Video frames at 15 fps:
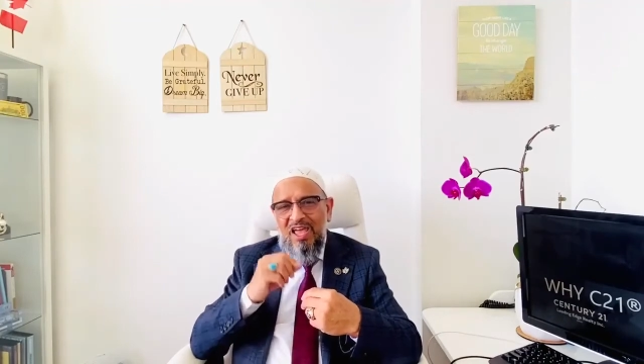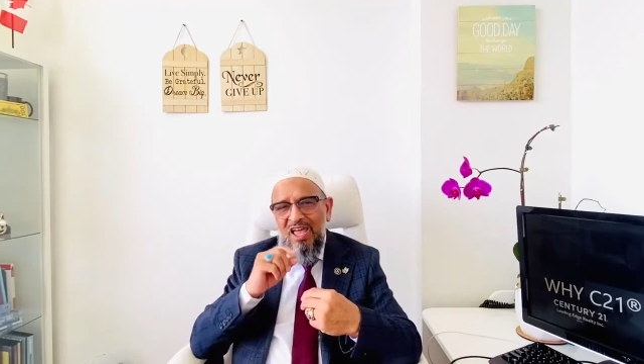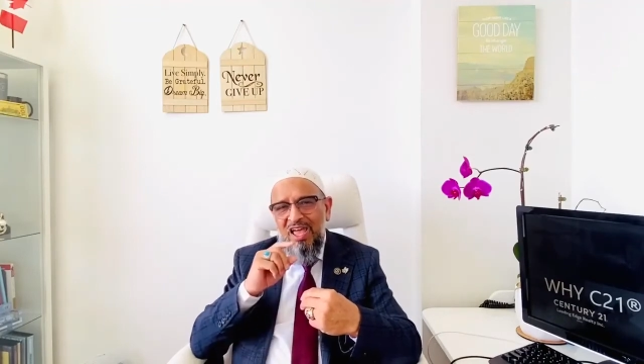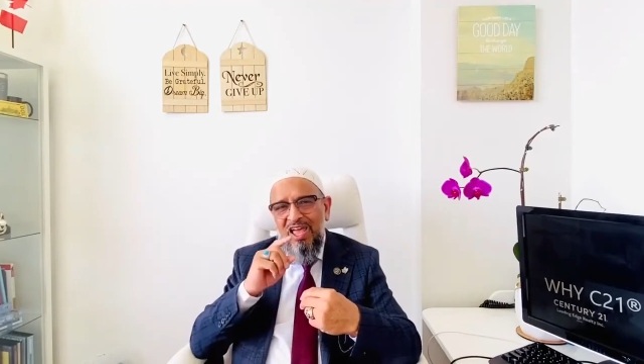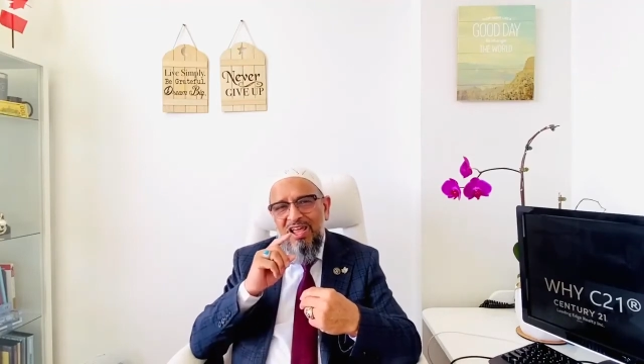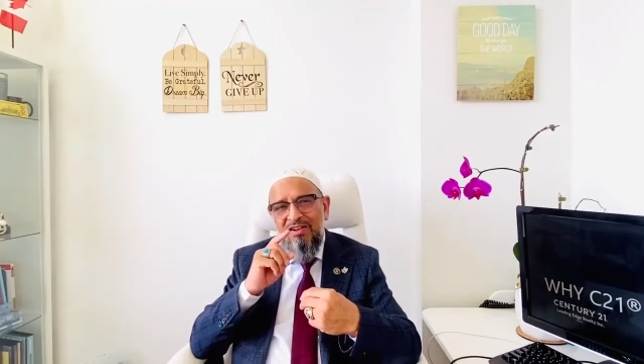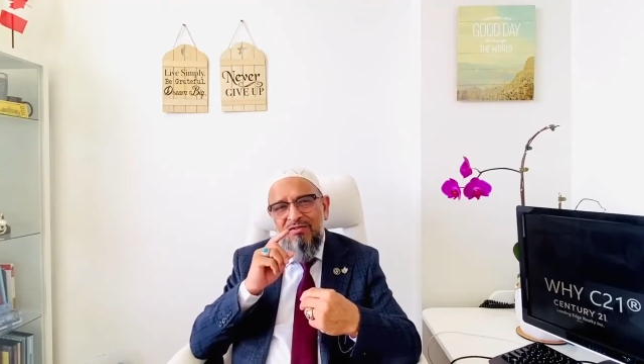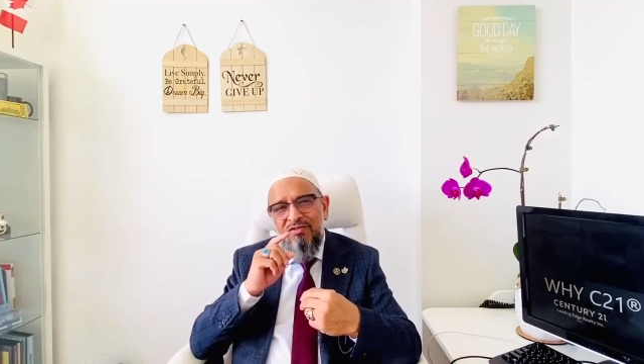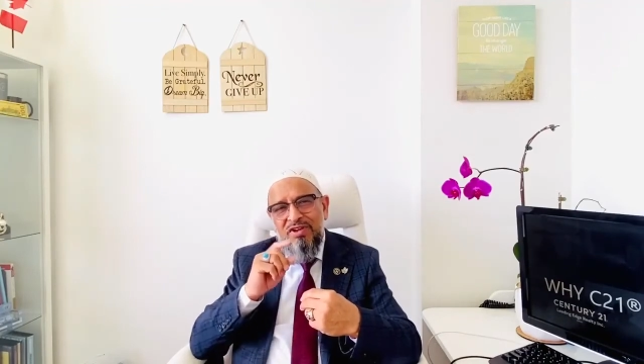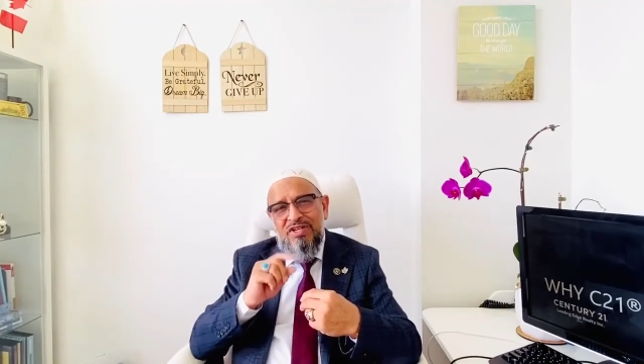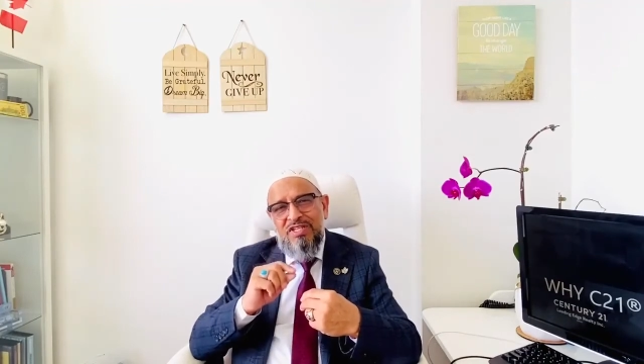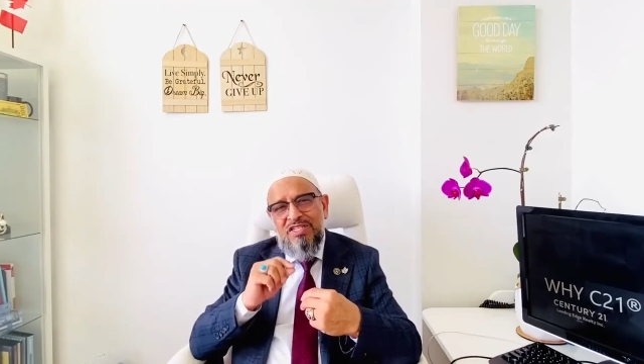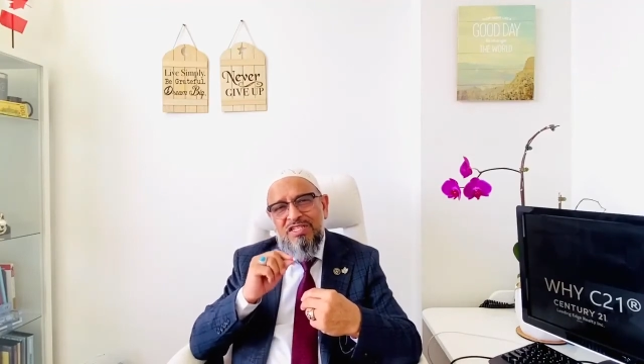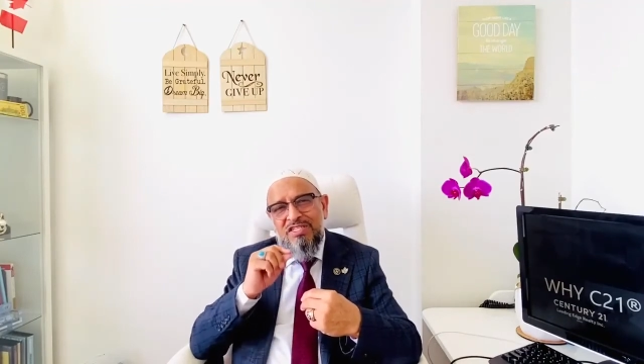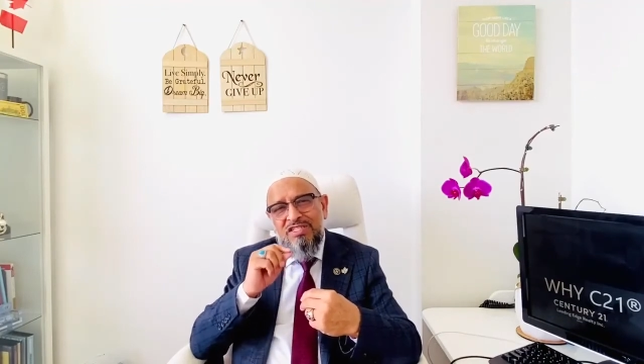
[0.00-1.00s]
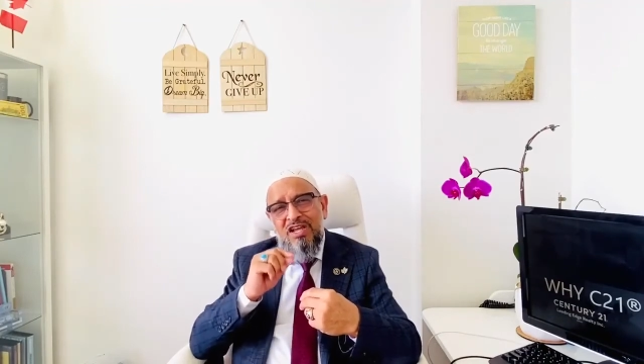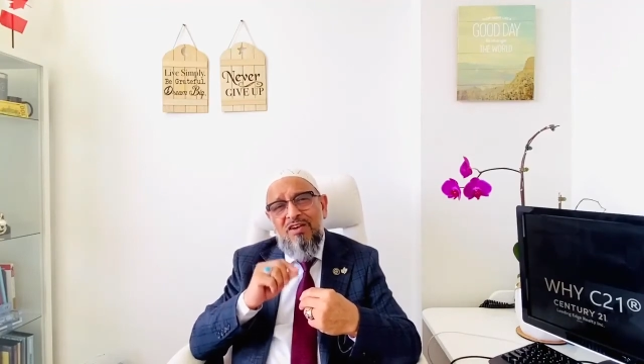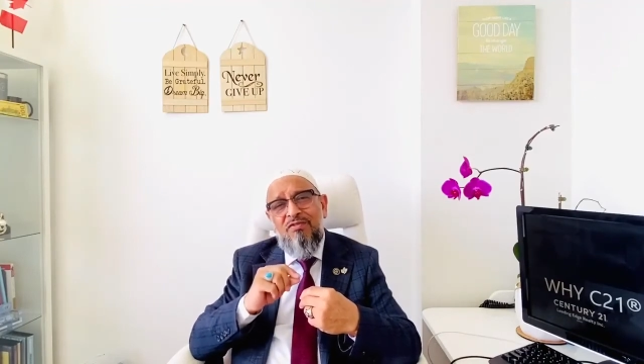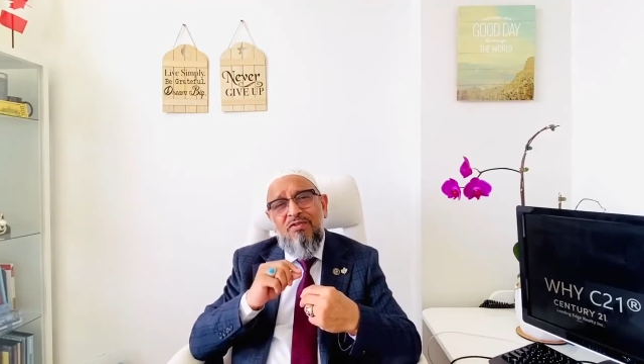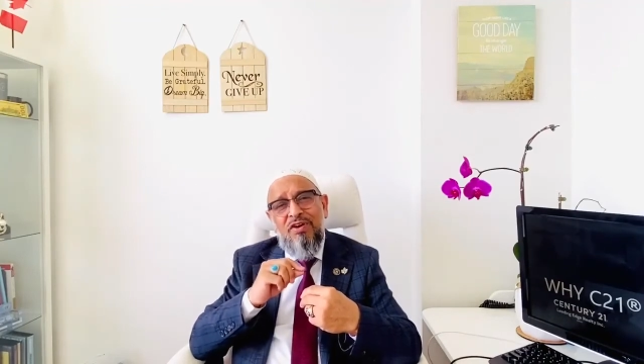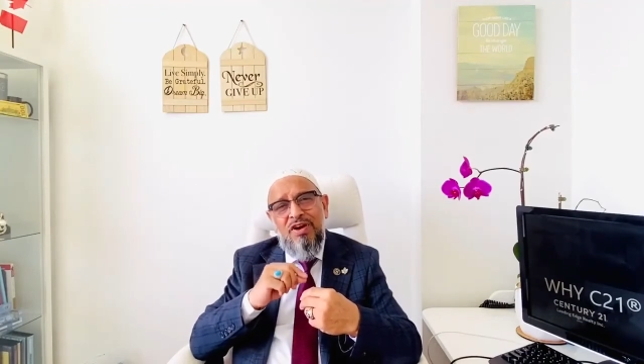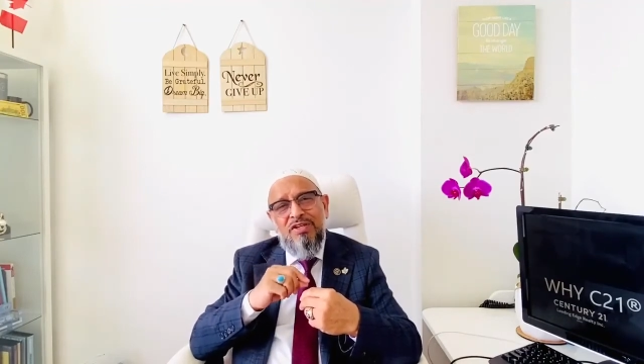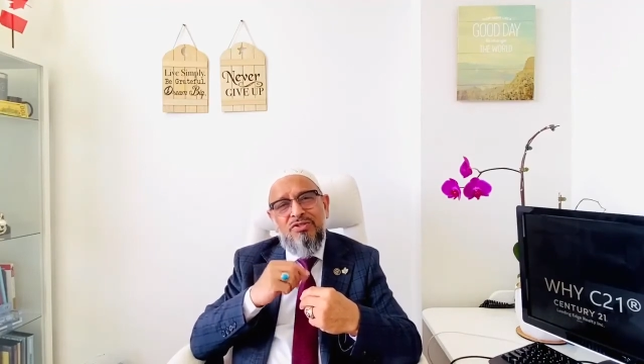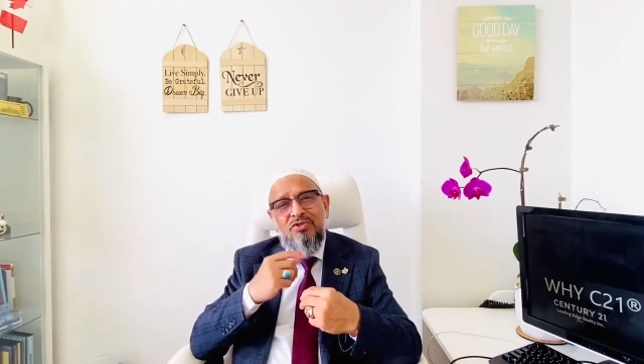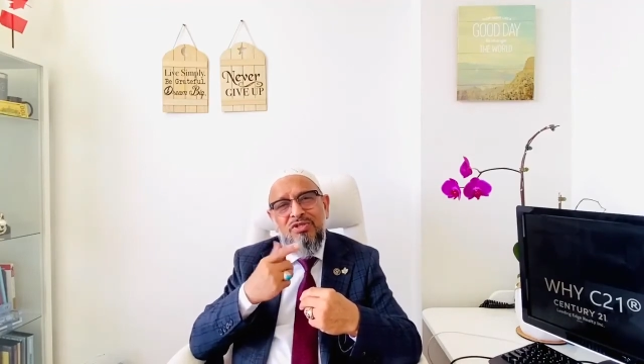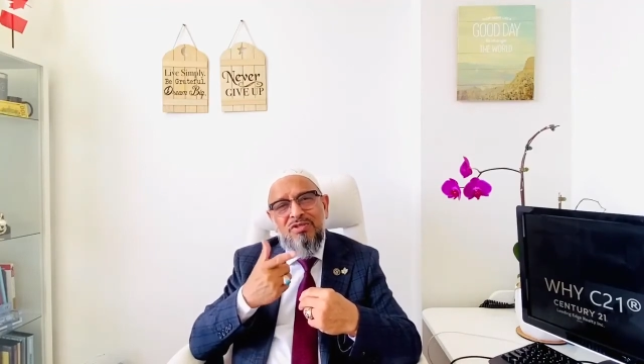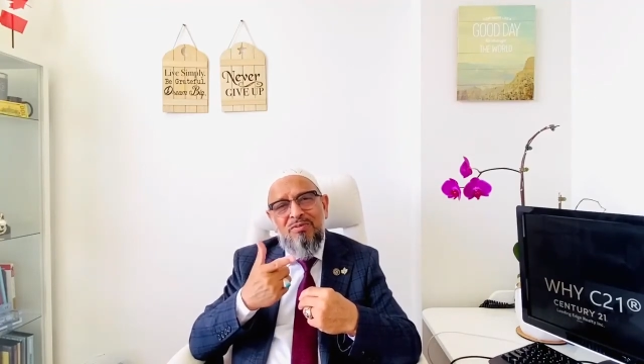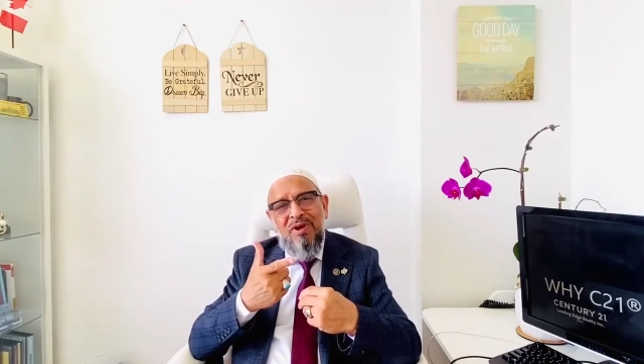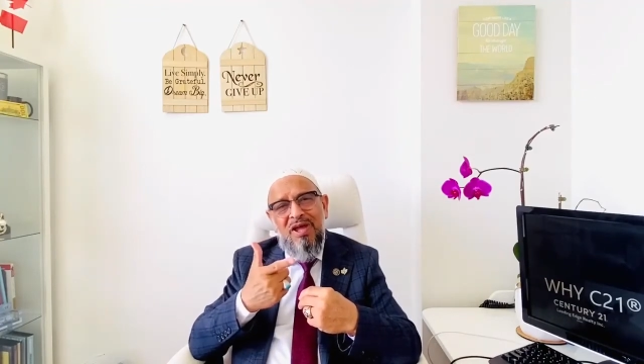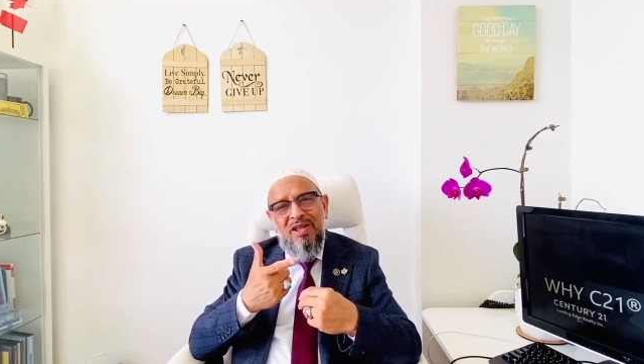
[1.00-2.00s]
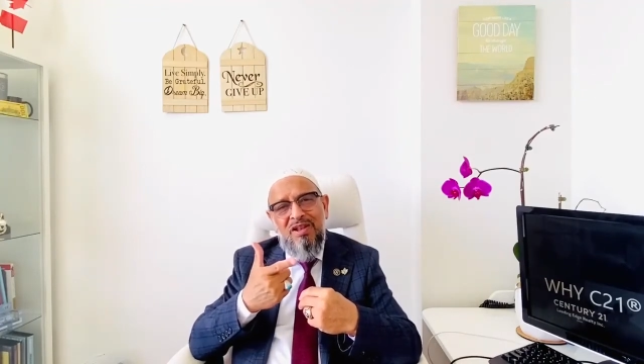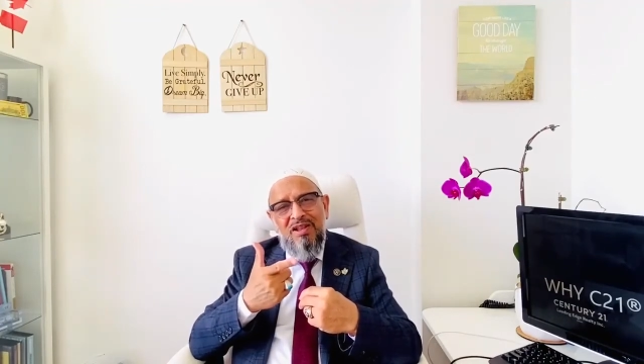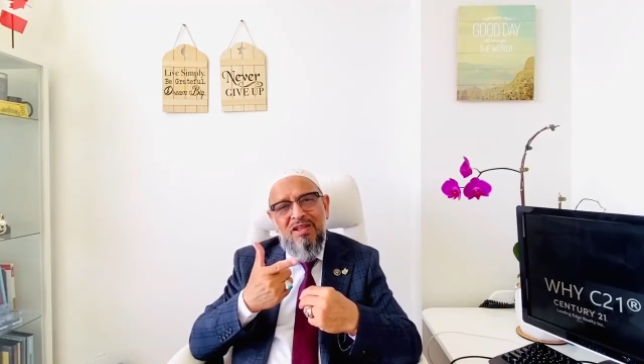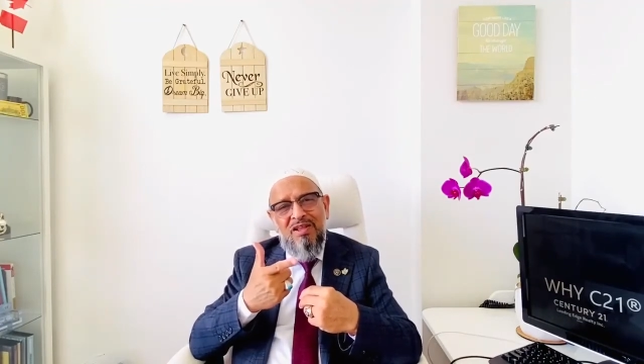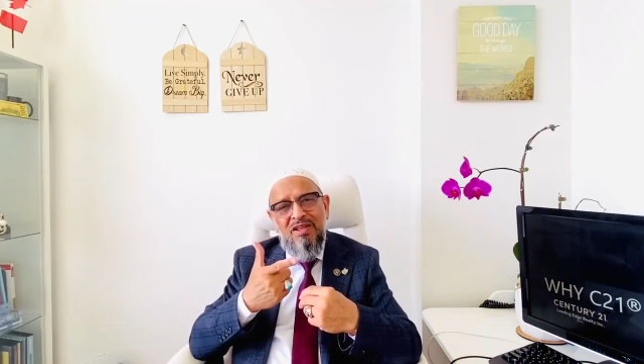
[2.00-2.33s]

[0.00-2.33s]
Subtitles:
and it is tough for us to smile.